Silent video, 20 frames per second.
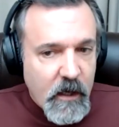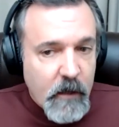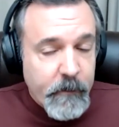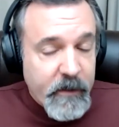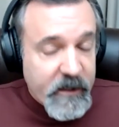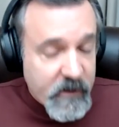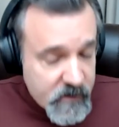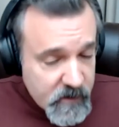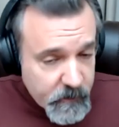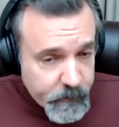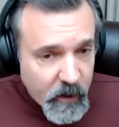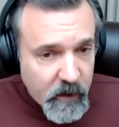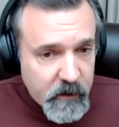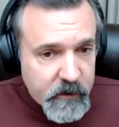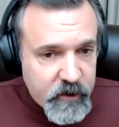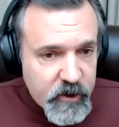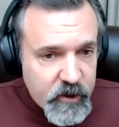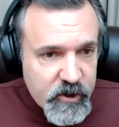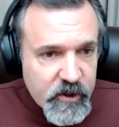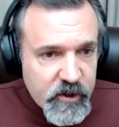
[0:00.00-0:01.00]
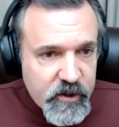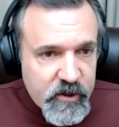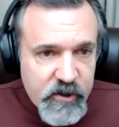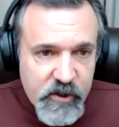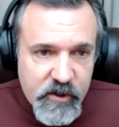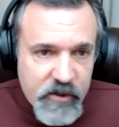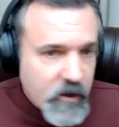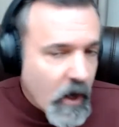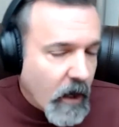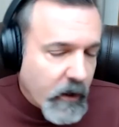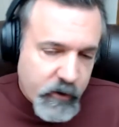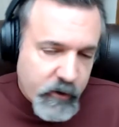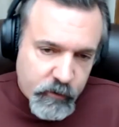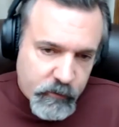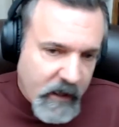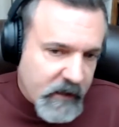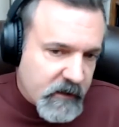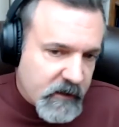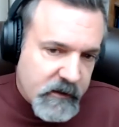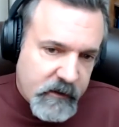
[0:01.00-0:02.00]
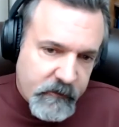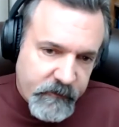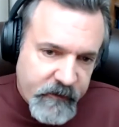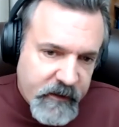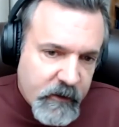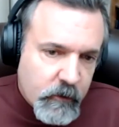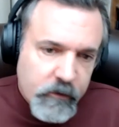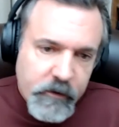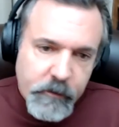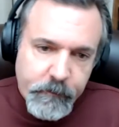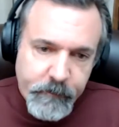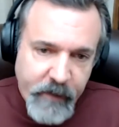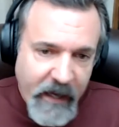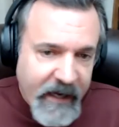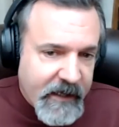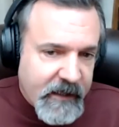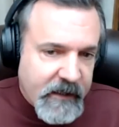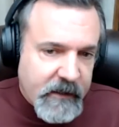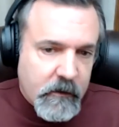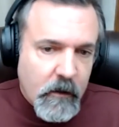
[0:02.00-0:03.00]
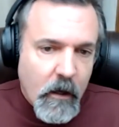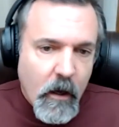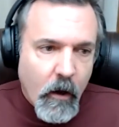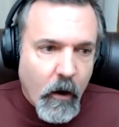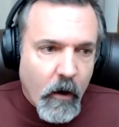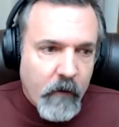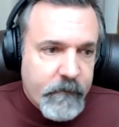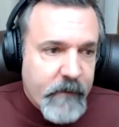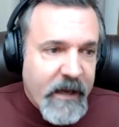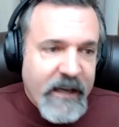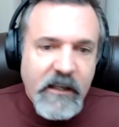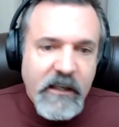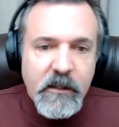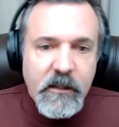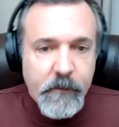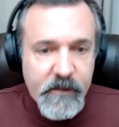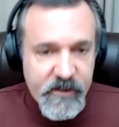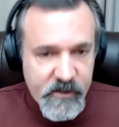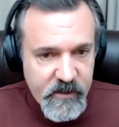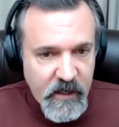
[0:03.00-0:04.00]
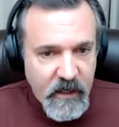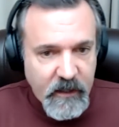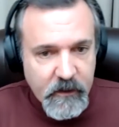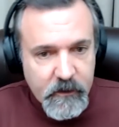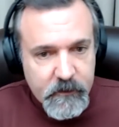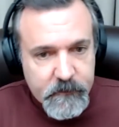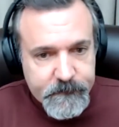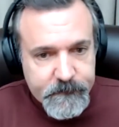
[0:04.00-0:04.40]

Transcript: because the politician does not directly feel the pain of making a mistake.